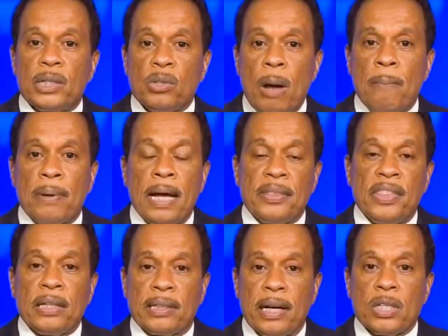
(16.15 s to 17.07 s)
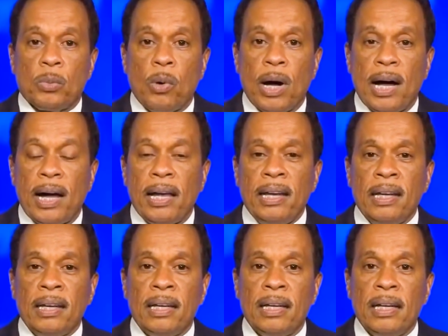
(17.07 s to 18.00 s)
Trump. And I think that's why
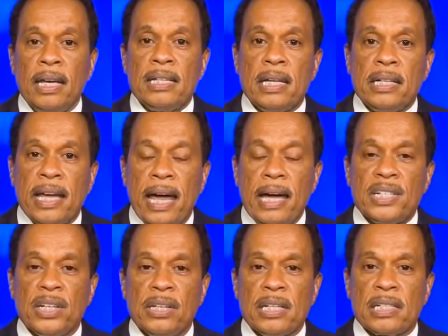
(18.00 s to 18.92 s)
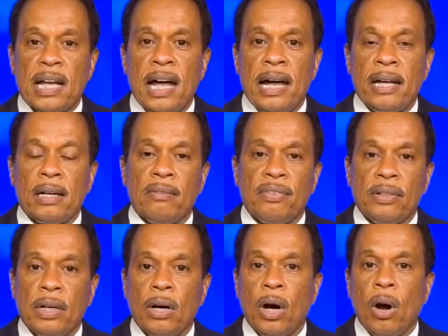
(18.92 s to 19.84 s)
he's engaged in this kind of
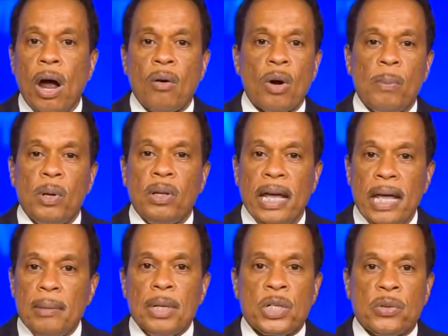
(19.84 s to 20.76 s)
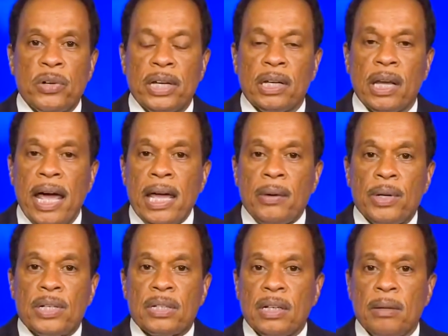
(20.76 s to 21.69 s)
horrible imagery and
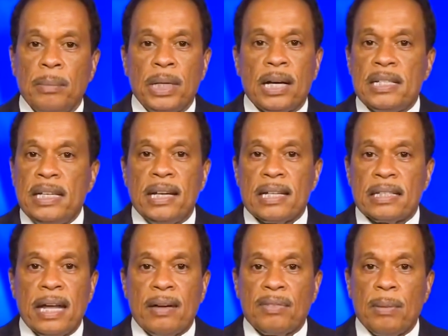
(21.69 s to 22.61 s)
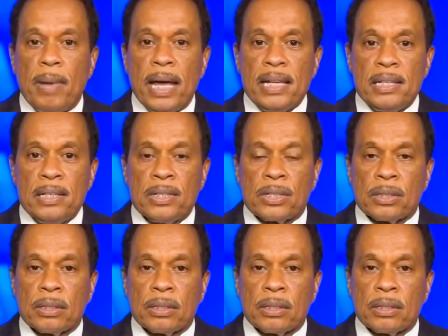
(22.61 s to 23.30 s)
language, because he doesn't have a message.